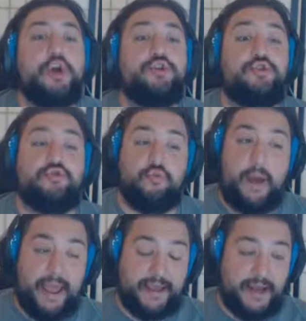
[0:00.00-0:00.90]

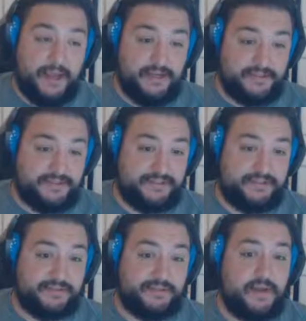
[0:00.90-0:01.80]

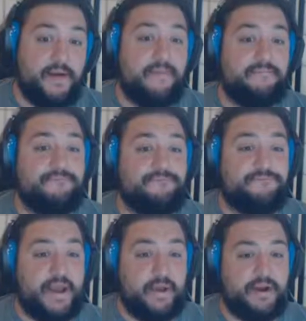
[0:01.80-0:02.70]
Dragonite.
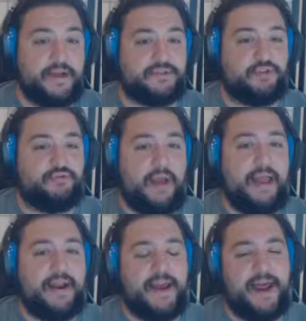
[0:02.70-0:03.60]
Baryonite. So
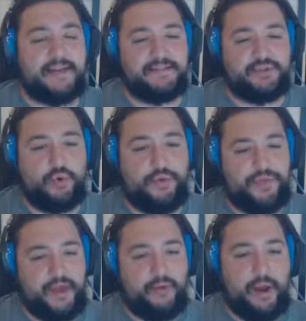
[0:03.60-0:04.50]
Dragonite has this cool
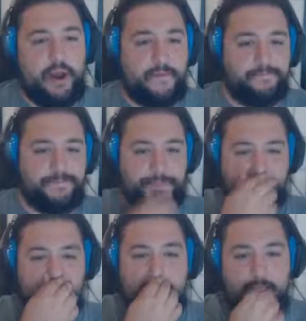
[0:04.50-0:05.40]
thing where
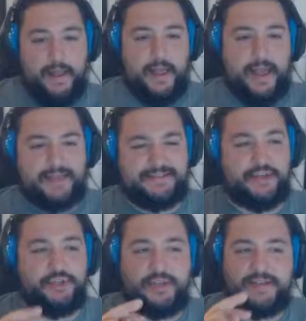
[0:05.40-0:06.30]

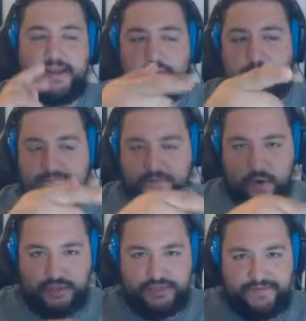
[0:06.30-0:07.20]
essentially it's like a
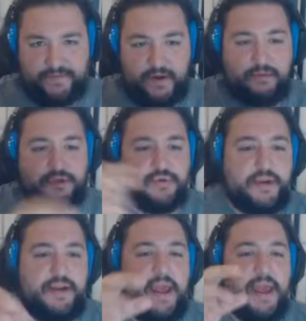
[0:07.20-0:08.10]
reverse free
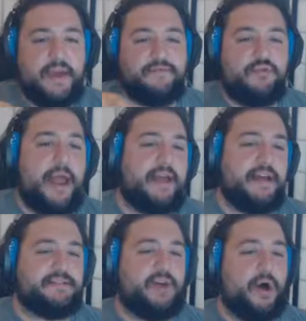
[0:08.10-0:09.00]
retreat. If
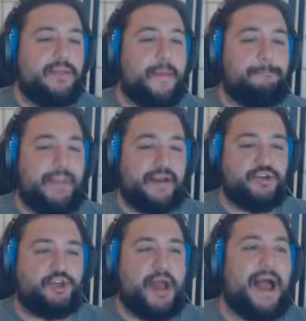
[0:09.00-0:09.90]
Dragonite's on the
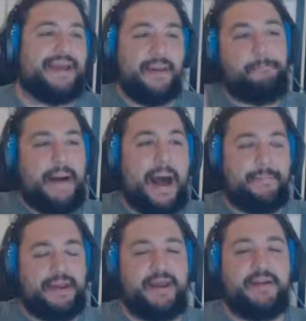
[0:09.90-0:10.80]
bench, I can
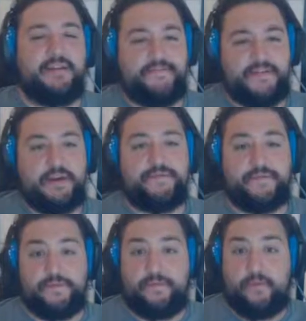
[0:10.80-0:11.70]
pop it into the field
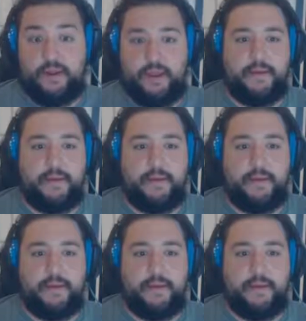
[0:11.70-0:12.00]
for free.